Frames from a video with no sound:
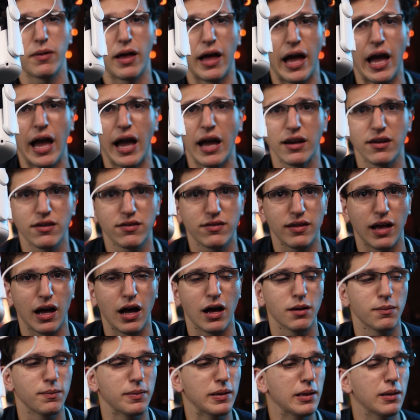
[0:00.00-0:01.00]
hands
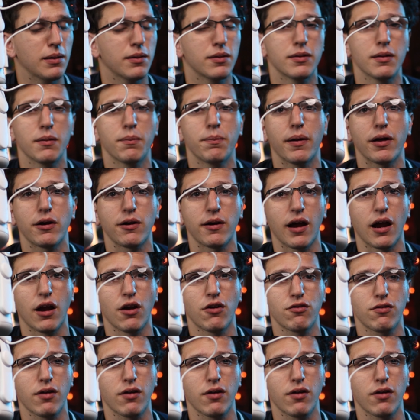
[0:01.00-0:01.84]
down be the better head